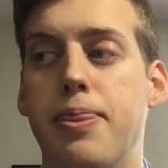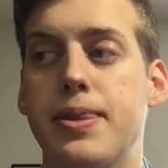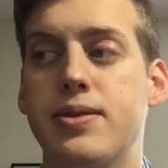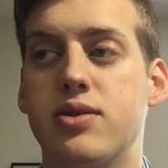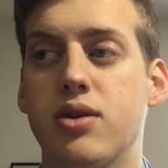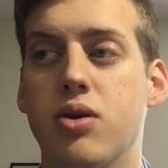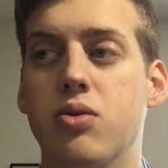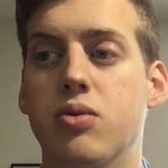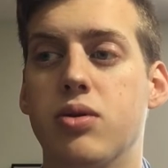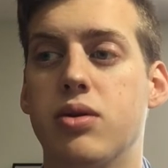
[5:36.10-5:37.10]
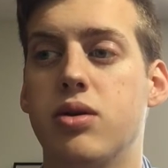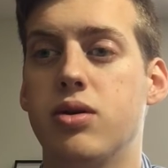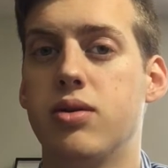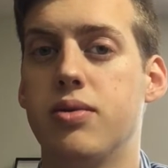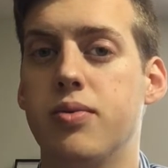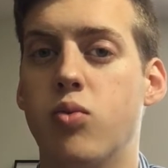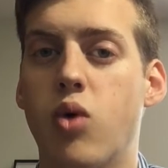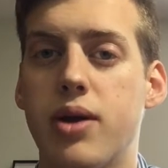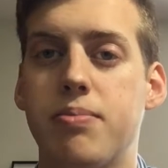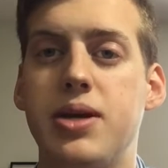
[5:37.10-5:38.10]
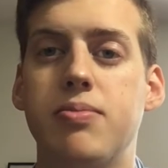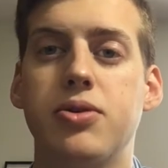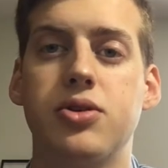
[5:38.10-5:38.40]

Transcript: So what people